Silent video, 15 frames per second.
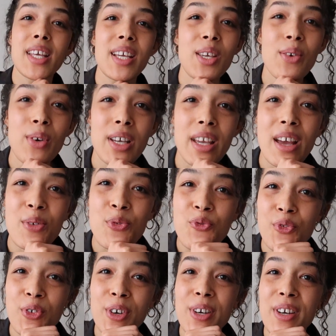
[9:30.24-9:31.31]
Thank you again
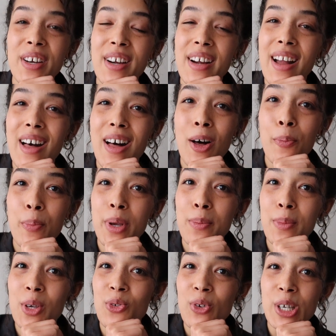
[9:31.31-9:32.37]
for
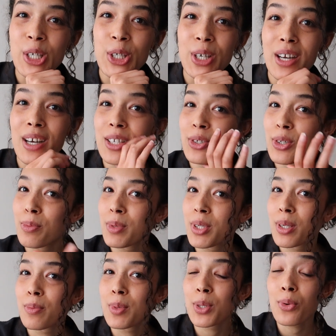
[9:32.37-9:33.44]
helping me reach 100
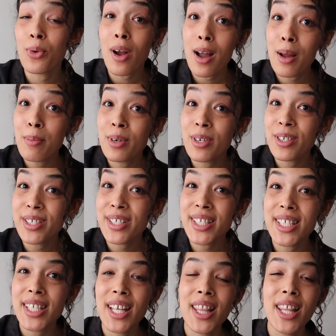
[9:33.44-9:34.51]
subscribers.
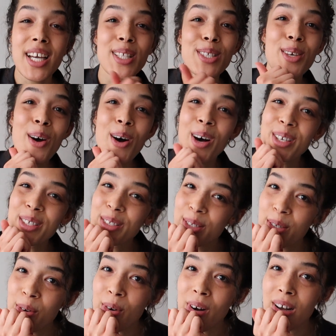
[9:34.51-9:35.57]
That's
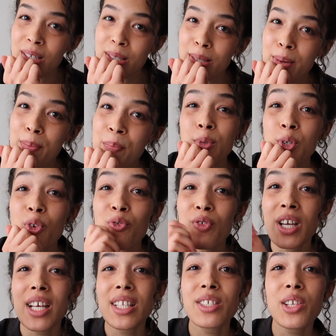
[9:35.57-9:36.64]
so awesome. Don't
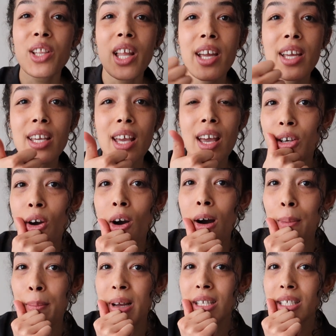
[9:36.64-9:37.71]
forget to like,
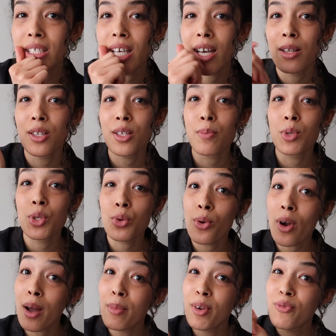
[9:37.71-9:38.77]
comment, and
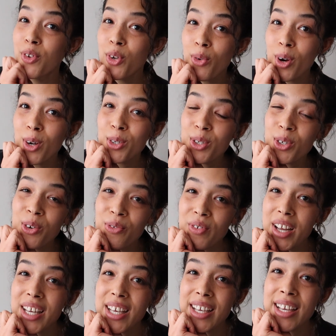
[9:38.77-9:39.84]
subscribe if you aren't
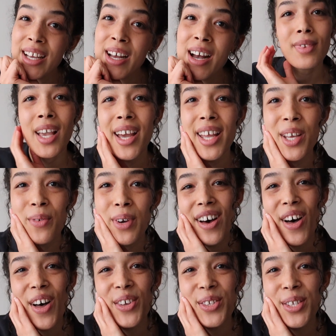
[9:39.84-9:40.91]
already. Anyway,
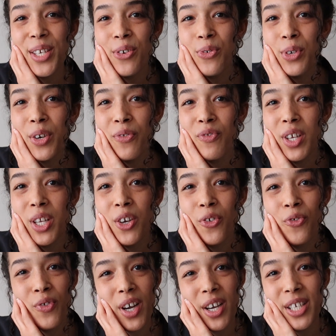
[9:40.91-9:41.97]
I'll see you in a
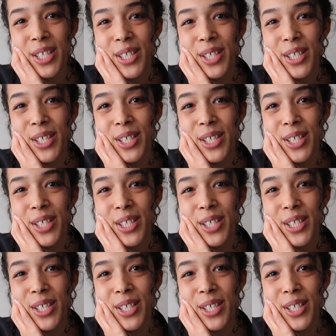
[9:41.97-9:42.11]
video very